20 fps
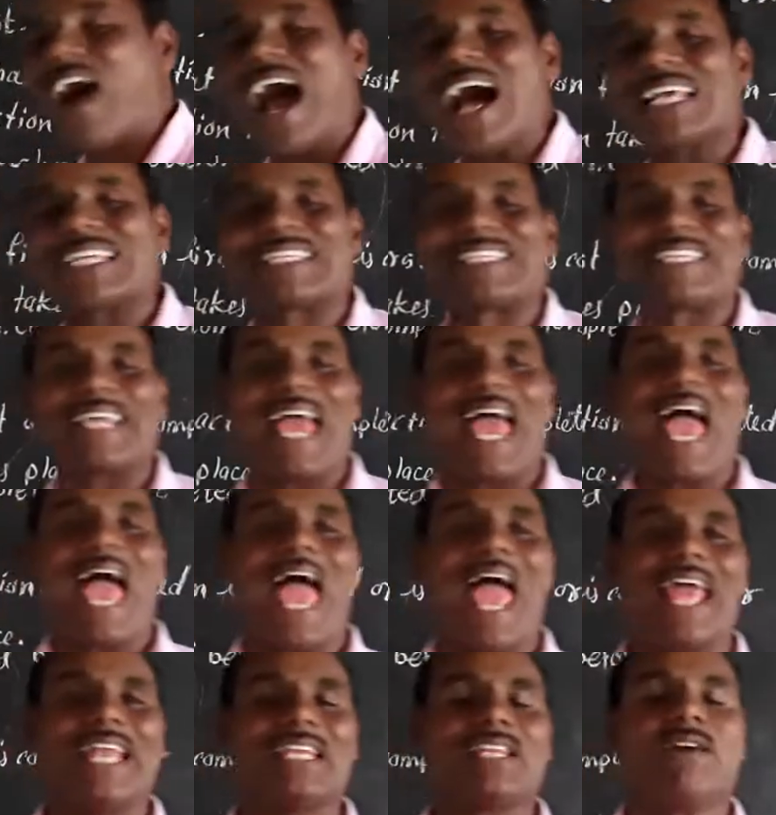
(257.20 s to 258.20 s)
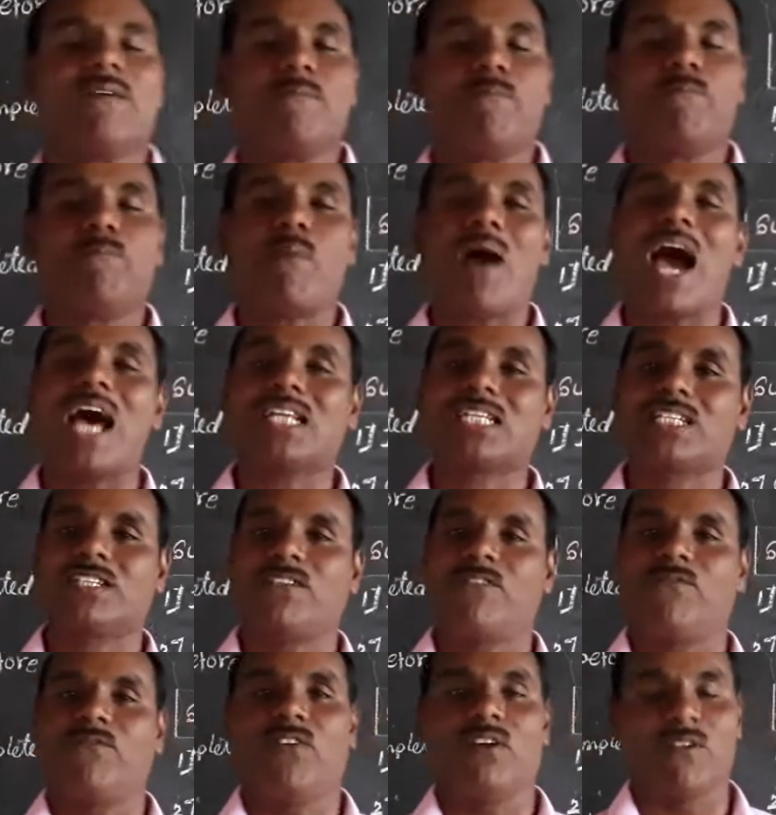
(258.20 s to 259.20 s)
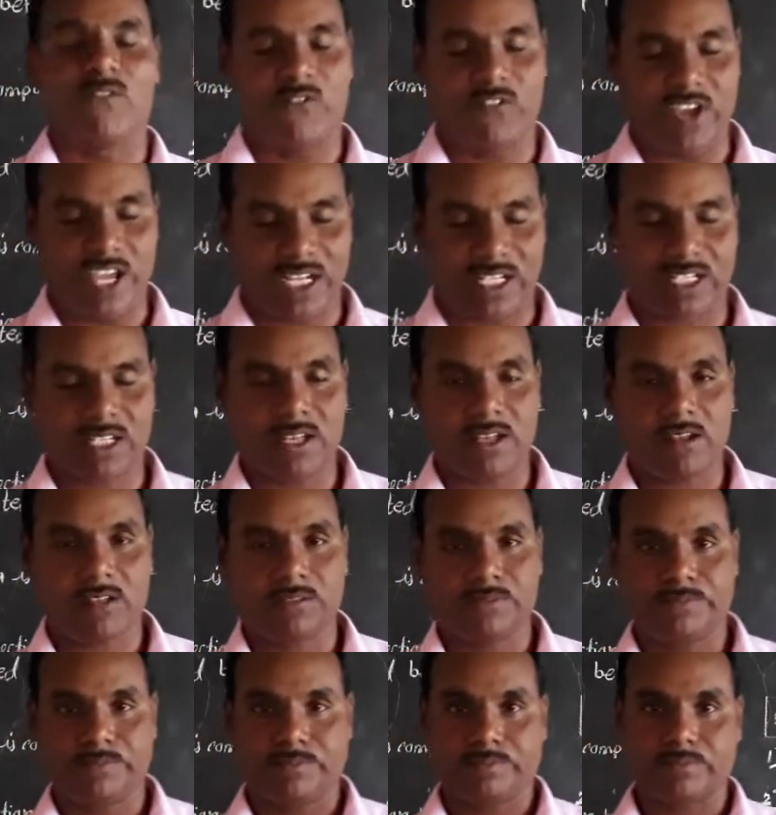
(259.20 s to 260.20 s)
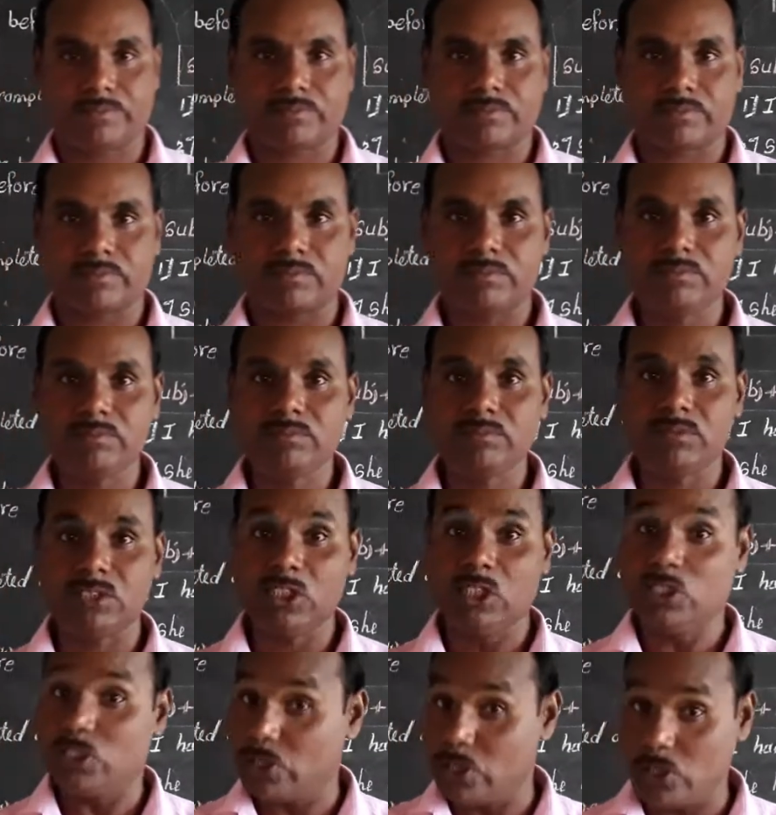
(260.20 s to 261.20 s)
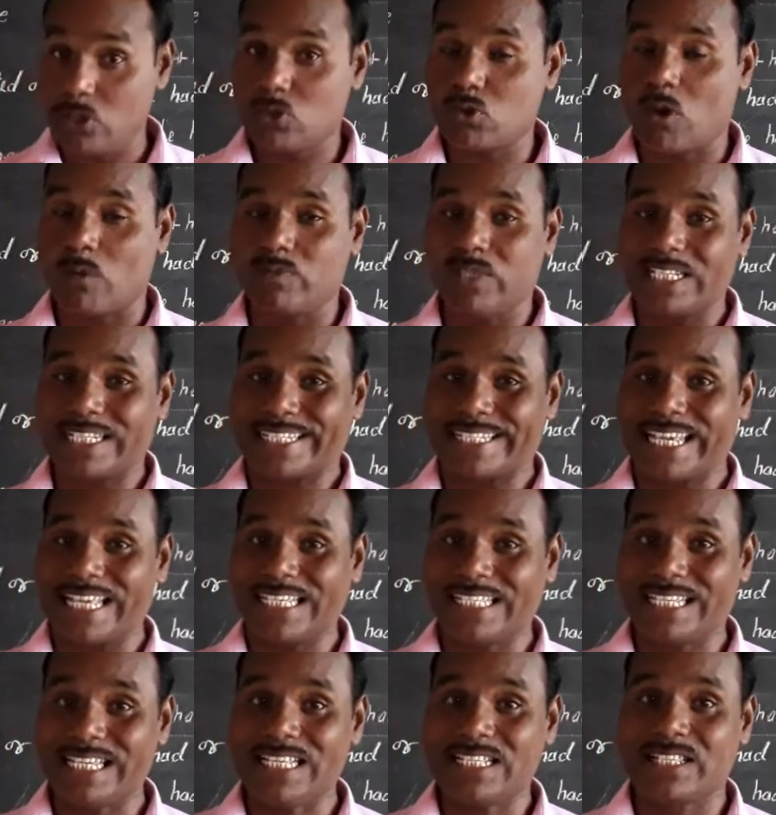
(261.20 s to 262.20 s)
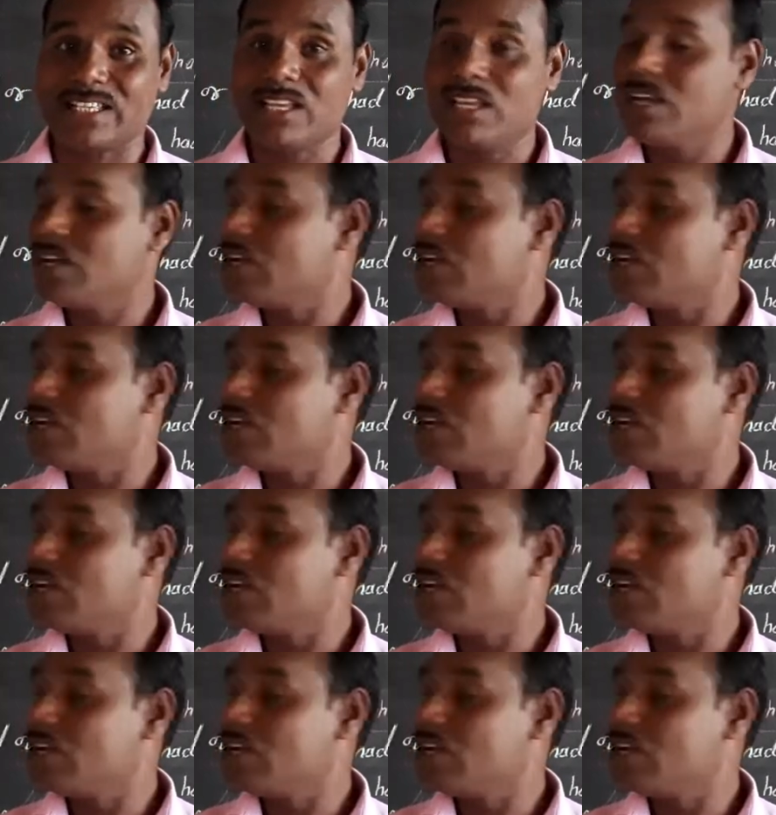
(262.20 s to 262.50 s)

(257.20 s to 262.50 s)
past and past perfect. Use of this tense is